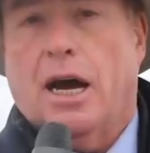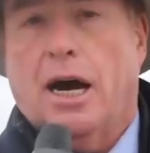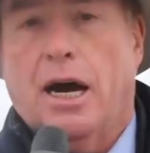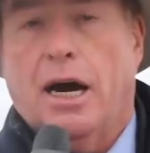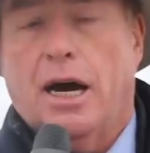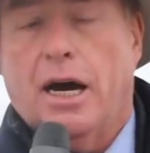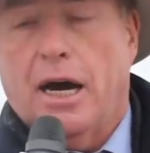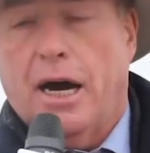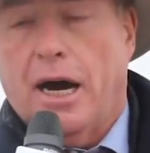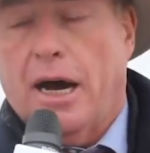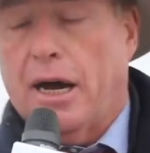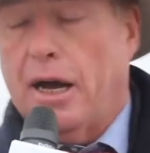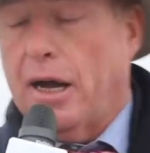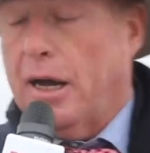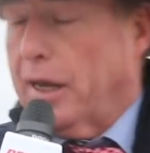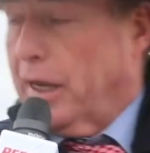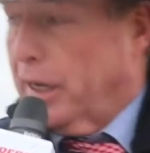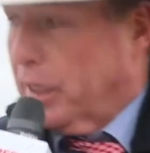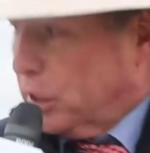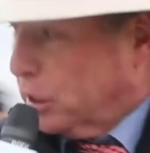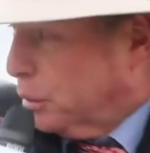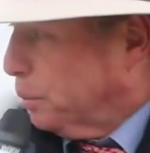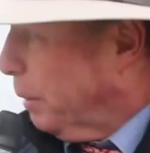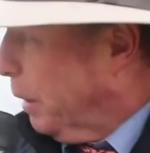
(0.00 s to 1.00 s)
Uh,
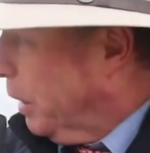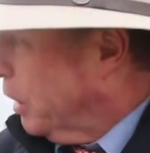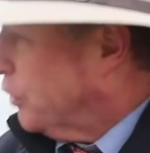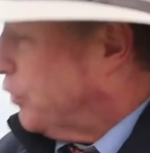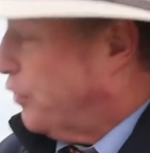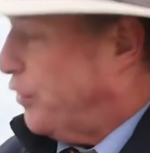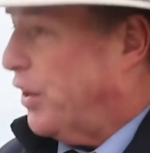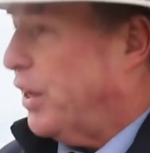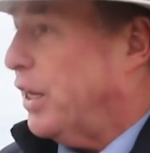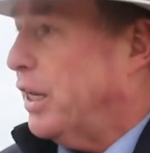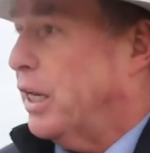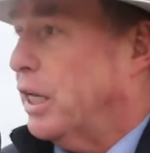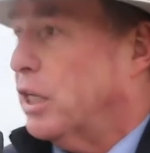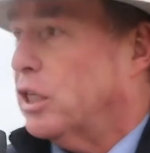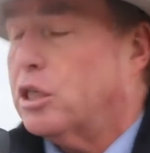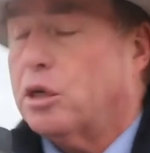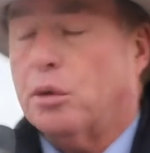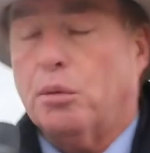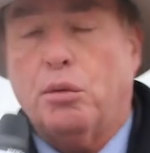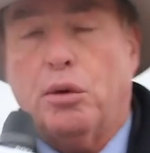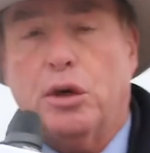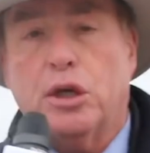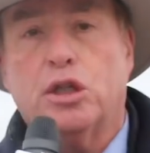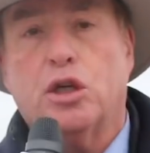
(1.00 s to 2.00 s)
Express
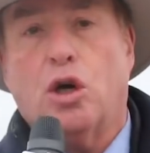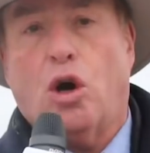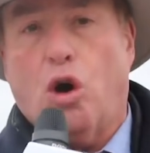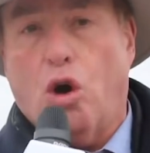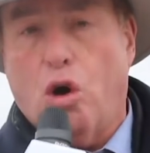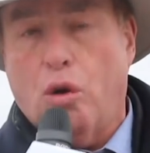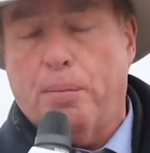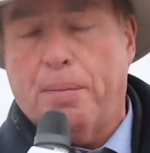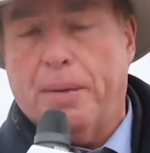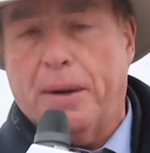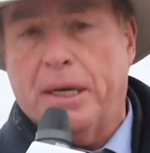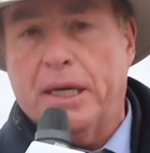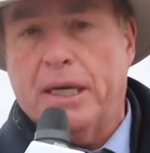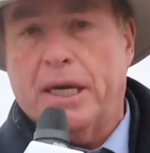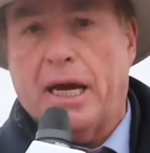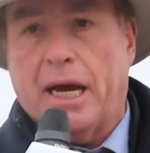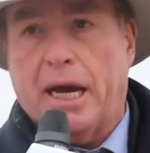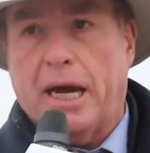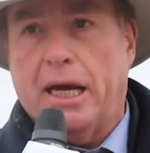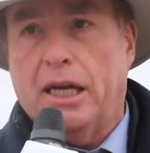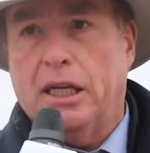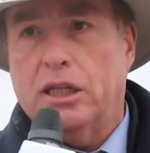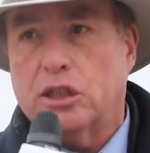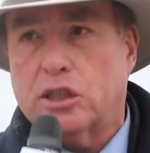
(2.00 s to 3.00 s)
Fitness was
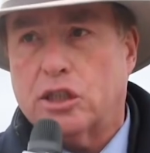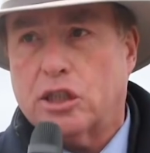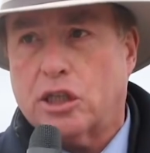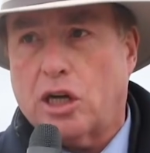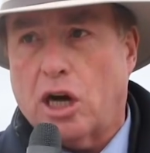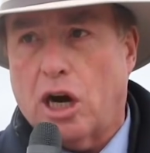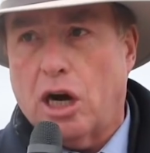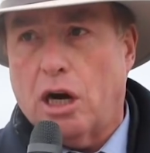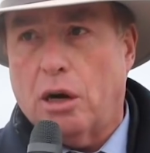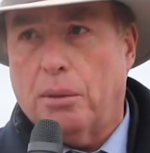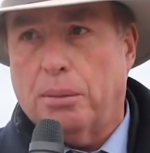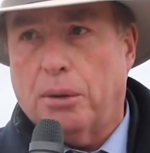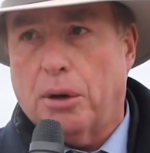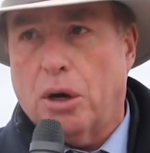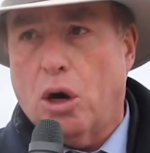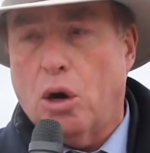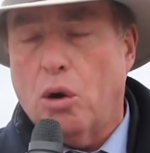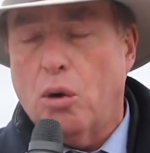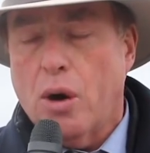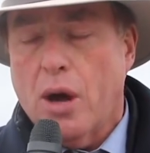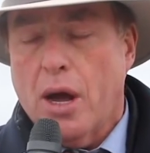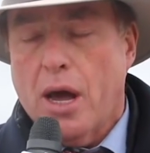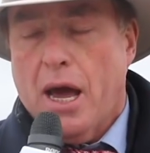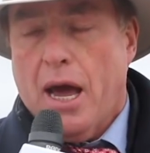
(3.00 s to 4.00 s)
opened in
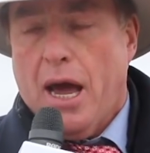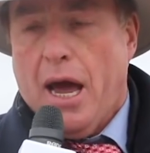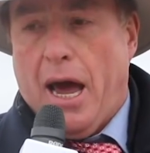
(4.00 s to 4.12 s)
Scarborough.